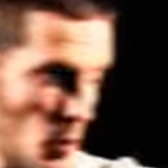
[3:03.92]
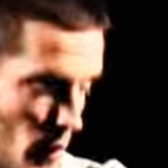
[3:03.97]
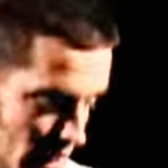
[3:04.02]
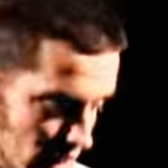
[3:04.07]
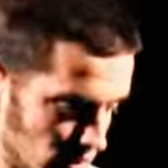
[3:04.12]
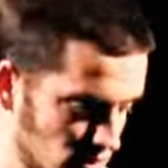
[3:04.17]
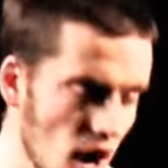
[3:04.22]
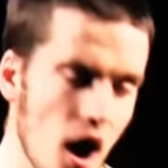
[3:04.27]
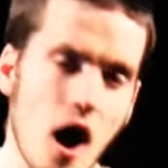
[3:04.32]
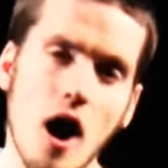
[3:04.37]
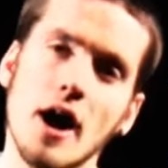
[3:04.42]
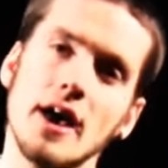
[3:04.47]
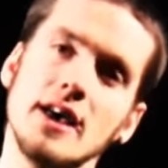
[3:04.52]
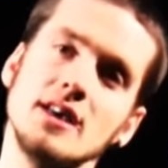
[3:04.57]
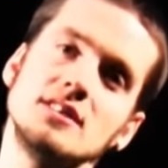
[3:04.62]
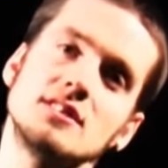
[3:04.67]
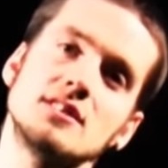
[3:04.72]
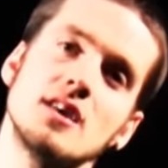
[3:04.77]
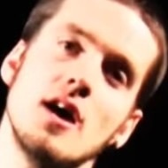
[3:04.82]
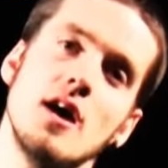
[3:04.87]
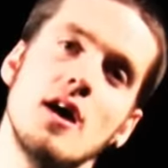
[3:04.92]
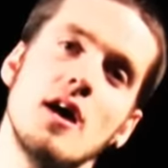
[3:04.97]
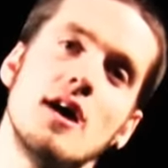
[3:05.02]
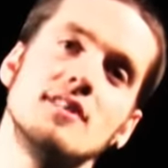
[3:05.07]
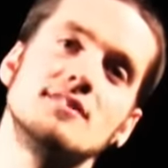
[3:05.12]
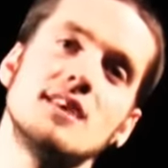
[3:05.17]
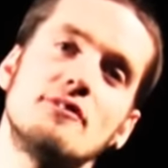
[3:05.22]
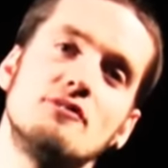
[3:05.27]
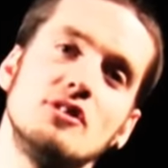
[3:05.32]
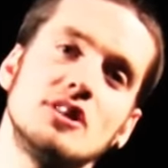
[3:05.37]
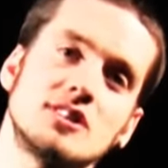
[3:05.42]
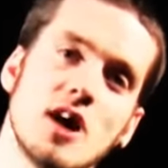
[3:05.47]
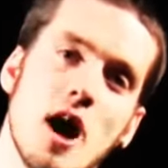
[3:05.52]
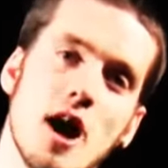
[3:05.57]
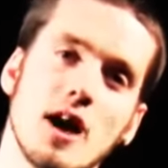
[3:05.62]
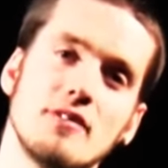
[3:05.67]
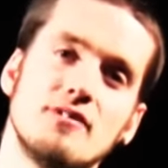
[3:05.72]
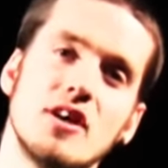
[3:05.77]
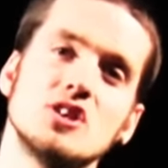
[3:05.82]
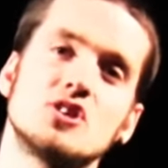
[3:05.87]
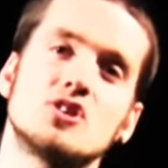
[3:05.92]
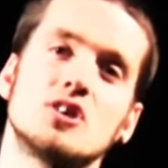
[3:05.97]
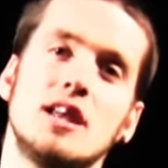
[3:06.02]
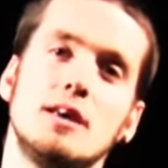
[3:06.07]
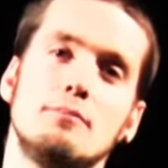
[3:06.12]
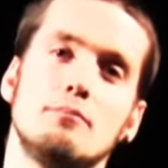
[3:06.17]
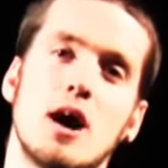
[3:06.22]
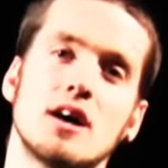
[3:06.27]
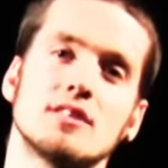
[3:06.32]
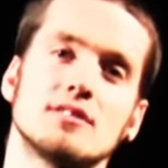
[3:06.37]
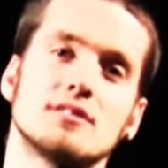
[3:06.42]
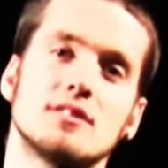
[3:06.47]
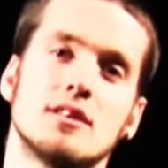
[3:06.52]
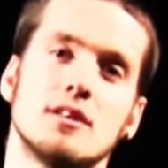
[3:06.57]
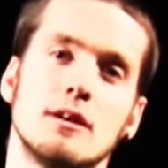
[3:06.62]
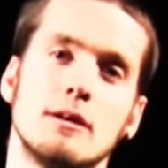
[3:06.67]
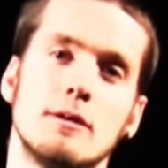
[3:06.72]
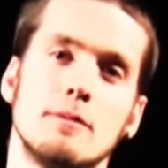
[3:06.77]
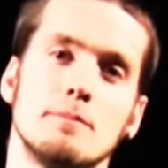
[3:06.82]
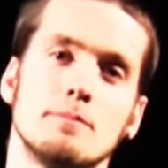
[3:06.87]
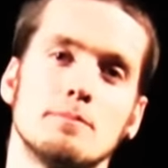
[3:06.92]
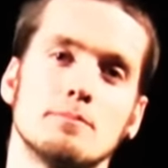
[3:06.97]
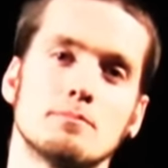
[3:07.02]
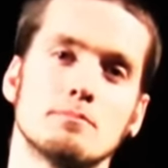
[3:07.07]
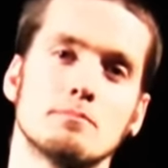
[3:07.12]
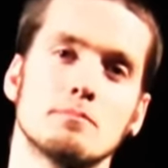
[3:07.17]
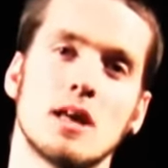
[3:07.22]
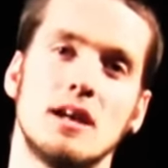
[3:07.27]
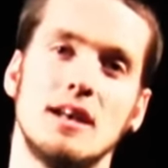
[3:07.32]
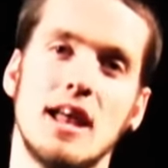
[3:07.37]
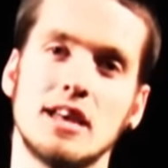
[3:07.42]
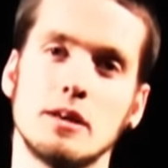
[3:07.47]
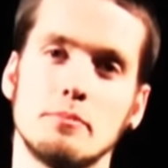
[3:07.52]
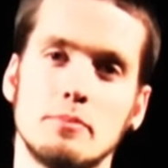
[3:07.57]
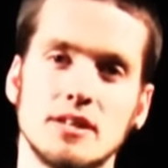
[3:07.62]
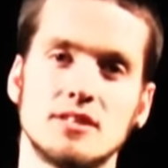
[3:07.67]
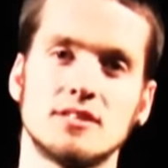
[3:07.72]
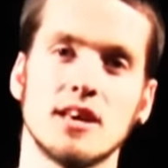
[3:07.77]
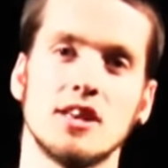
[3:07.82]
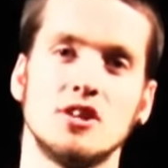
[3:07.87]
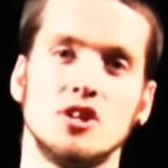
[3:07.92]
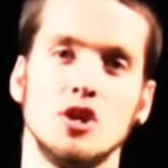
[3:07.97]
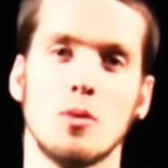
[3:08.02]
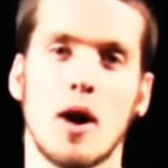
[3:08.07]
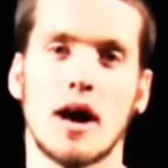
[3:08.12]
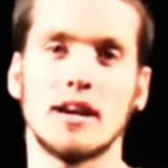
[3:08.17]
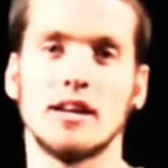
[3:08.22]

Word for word: but when it dies, as every tongue eventually must, let it be said you